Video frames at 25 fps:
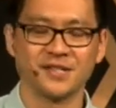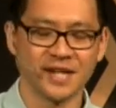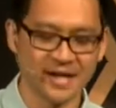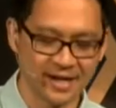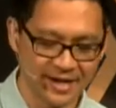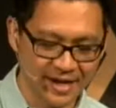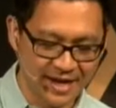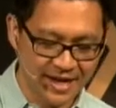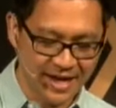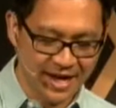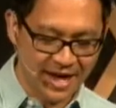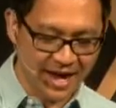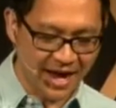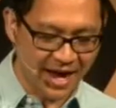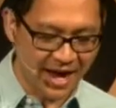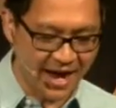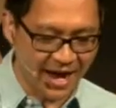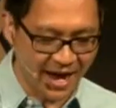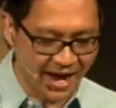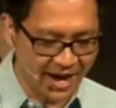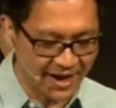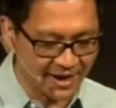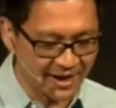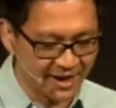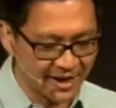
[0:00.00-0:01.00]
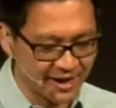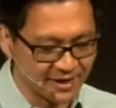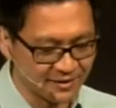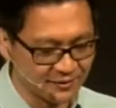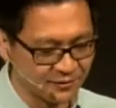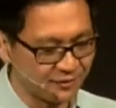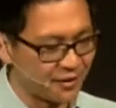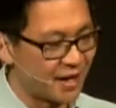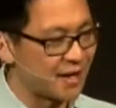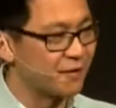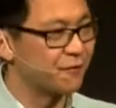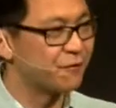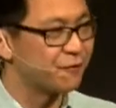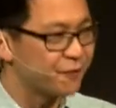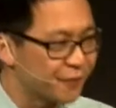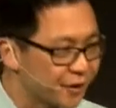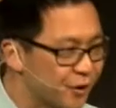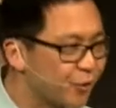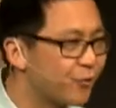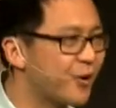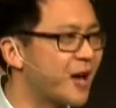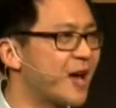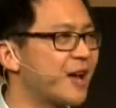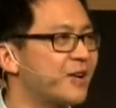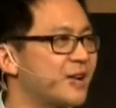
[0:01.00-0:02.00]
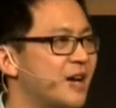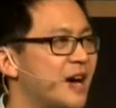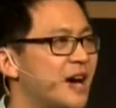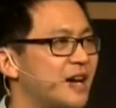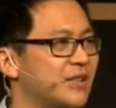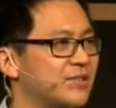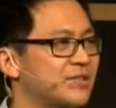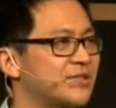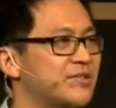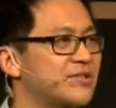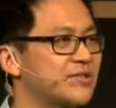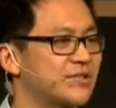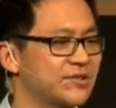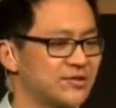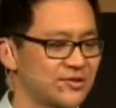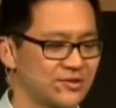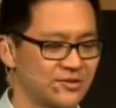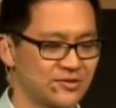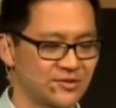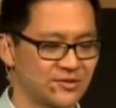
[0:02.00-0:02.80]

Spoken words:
and fit around us.